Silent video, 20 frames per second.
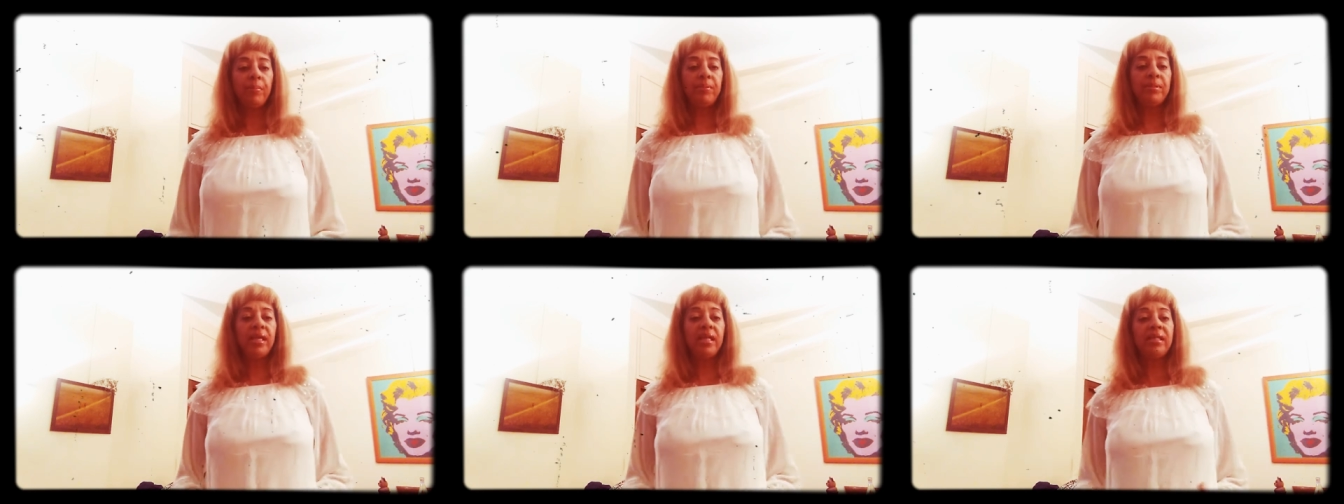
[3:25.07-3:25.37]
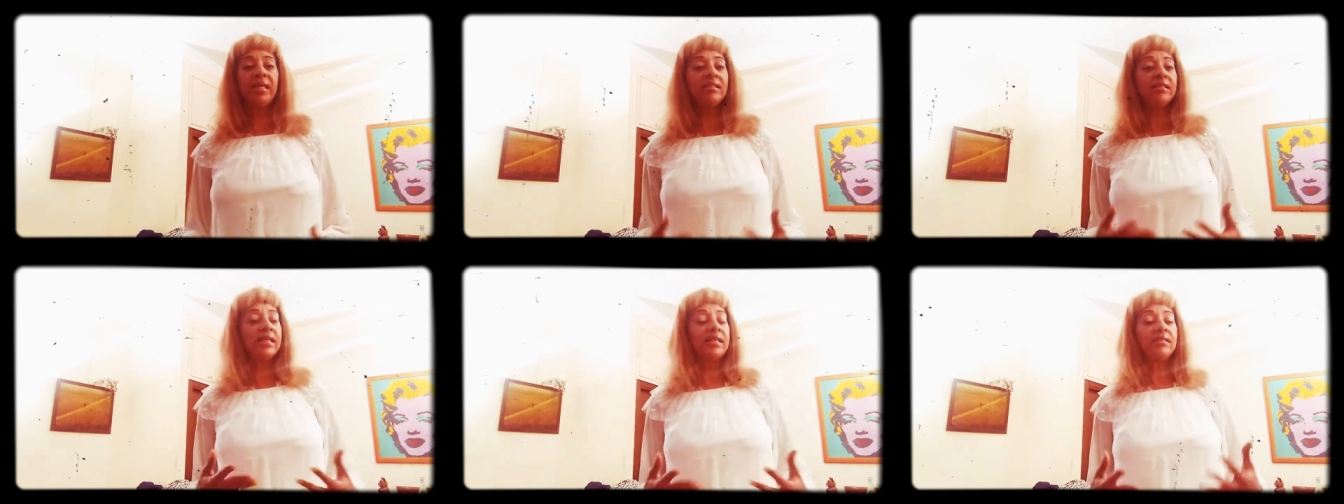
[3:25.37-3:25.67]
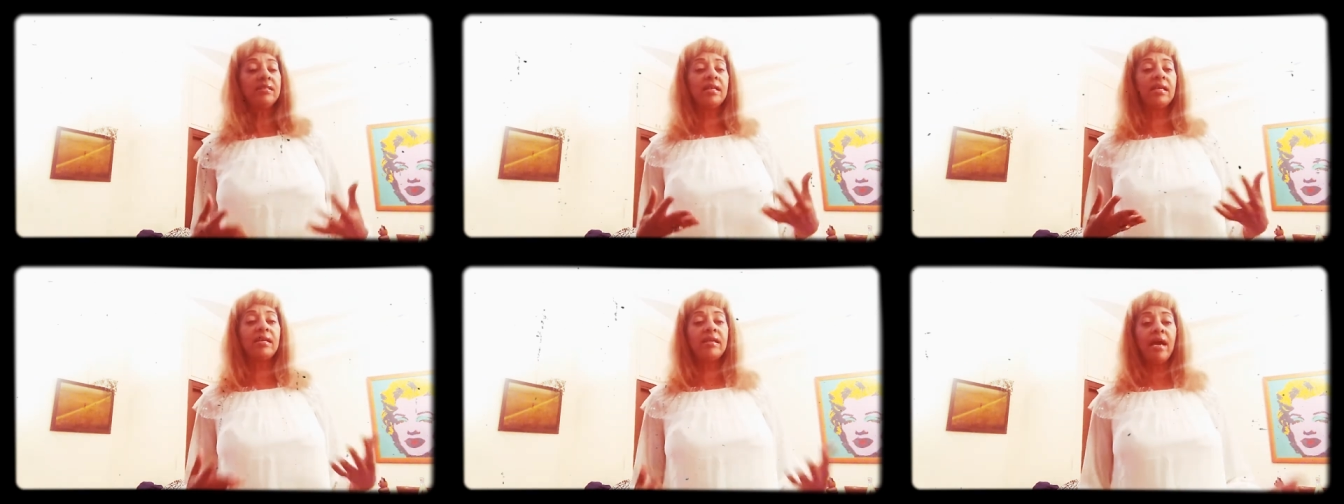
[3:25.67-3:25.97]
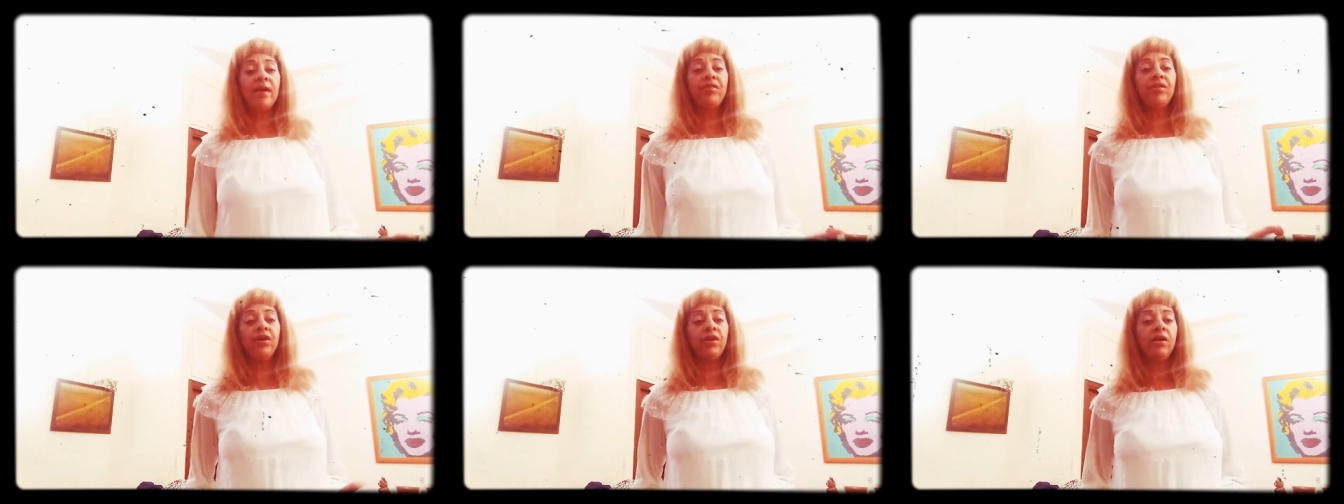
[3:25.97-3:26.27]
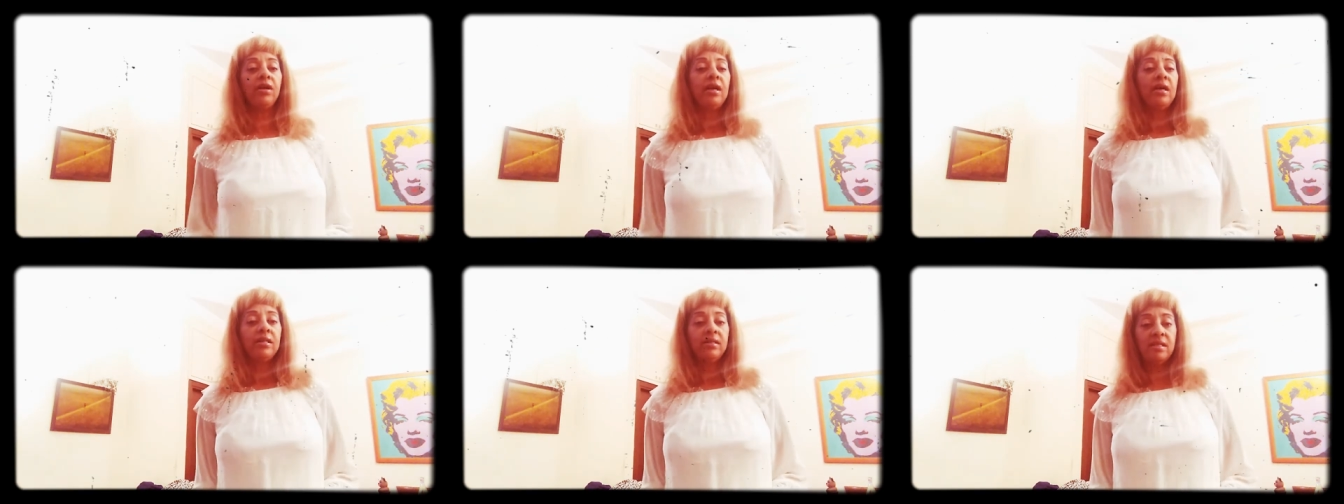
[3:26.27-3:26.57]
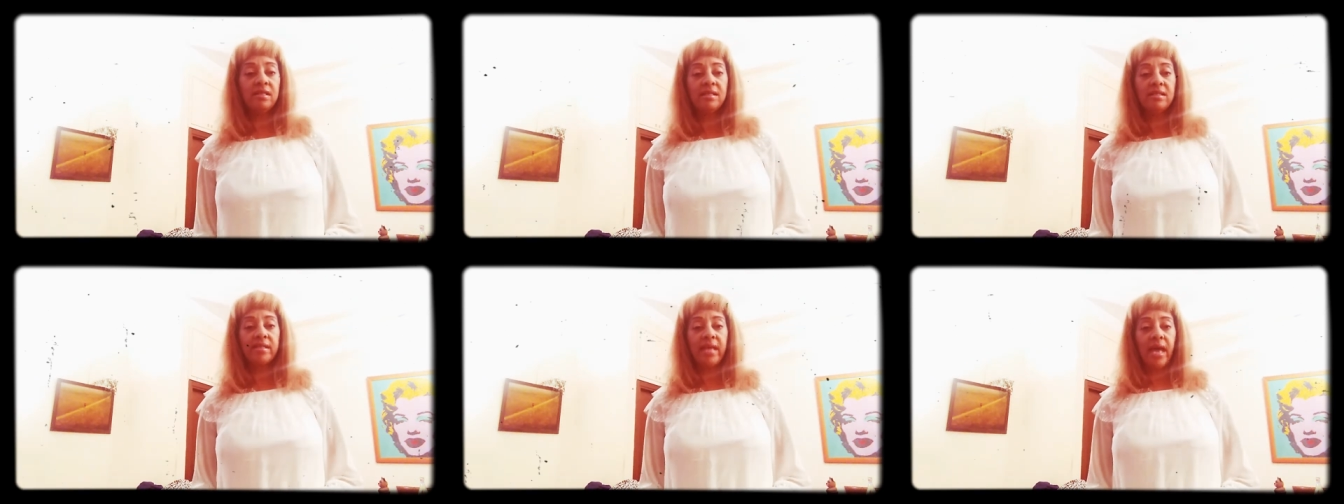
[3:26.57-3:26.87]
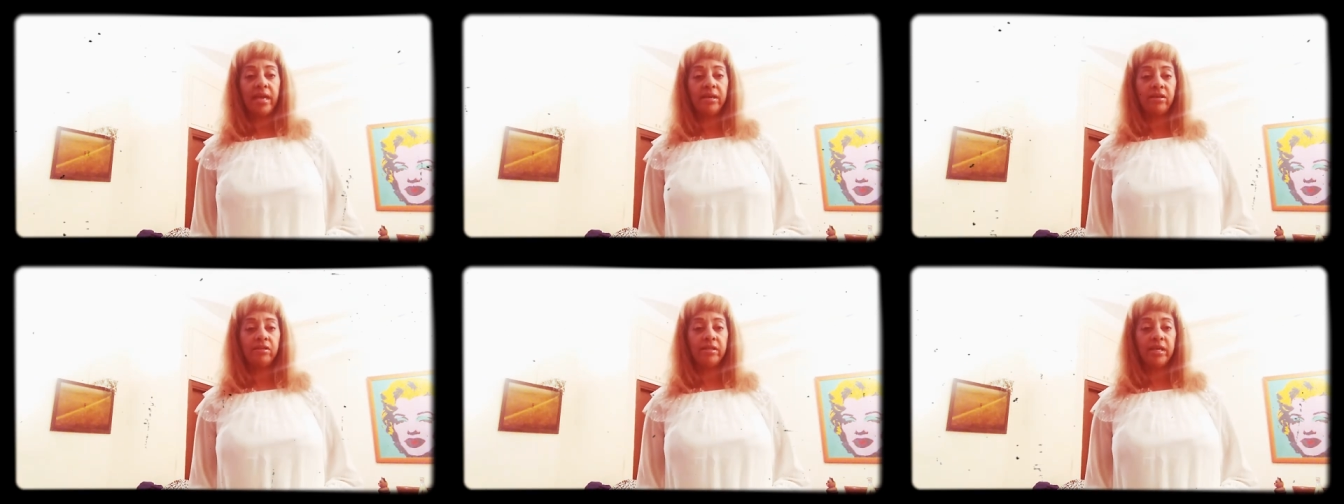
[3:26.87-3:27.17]
and say let's get together this
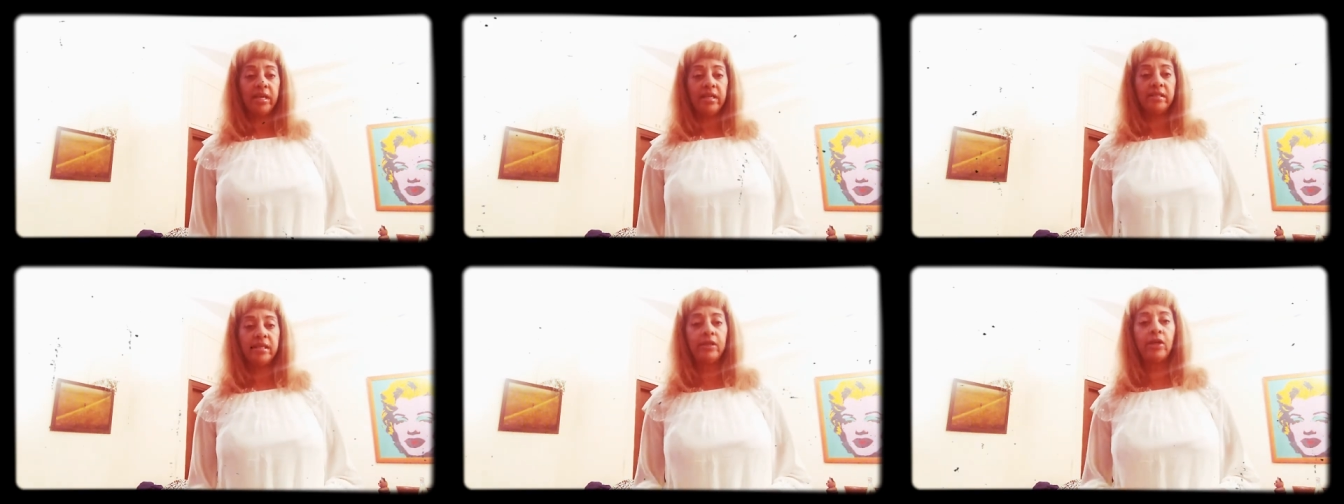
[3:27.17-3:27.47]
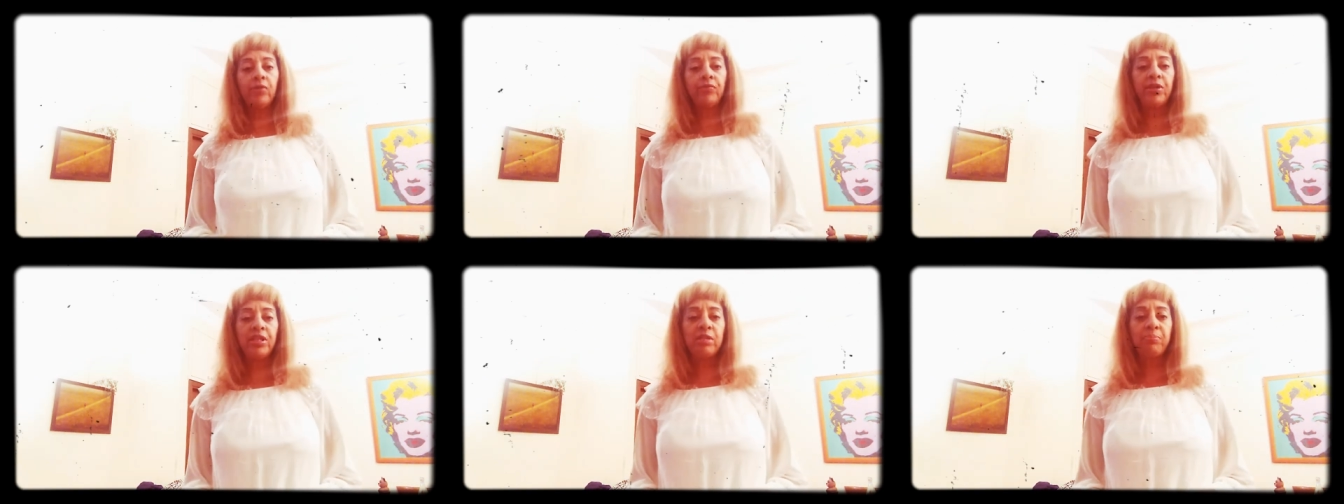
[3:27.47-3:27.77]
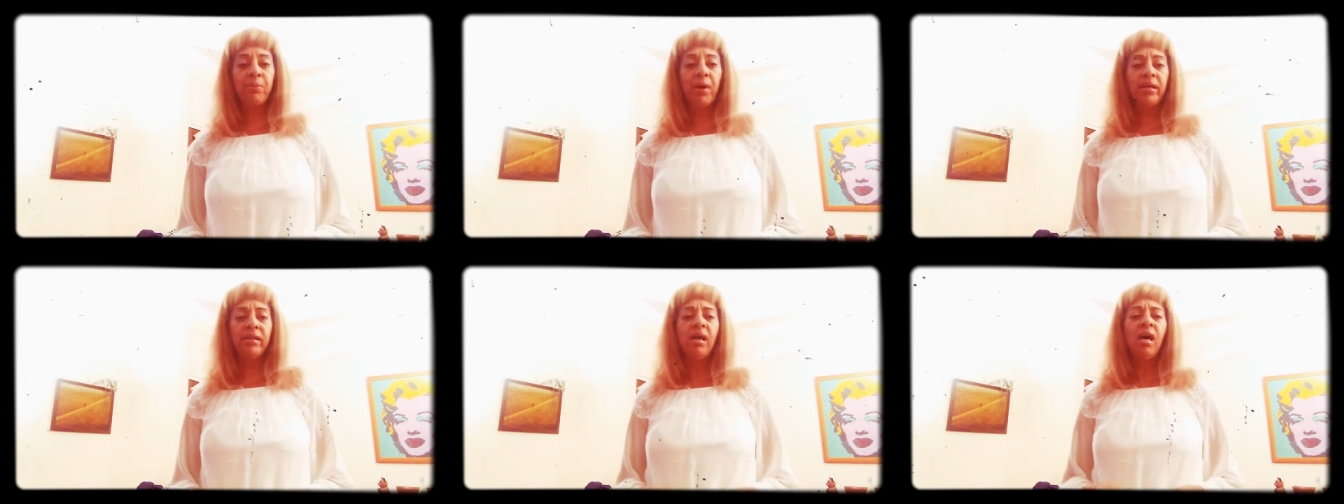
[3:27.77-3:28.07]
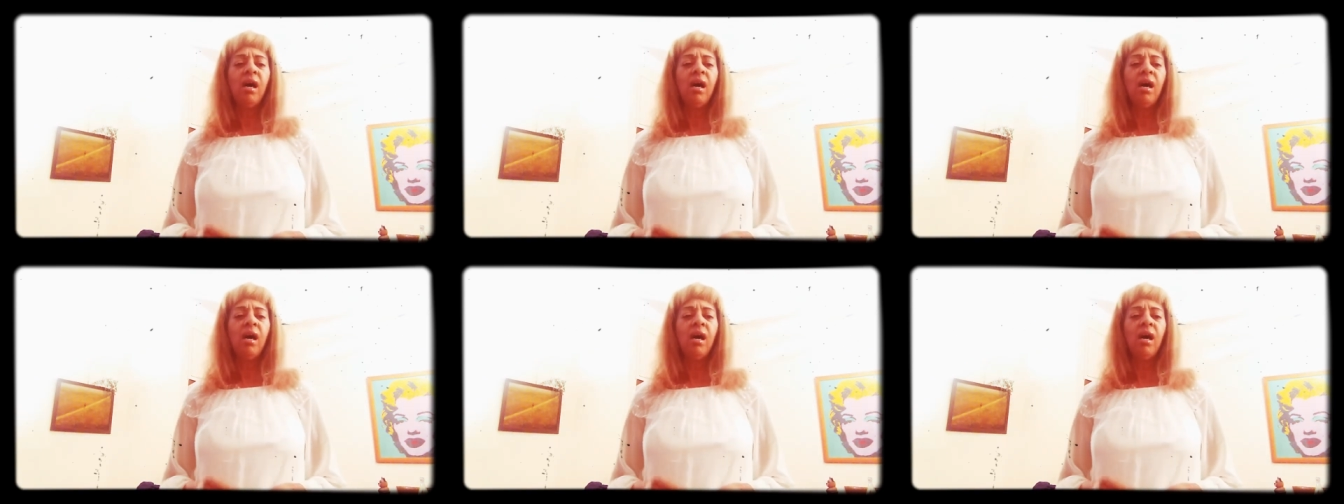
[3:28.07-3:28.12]
saturday they don't respond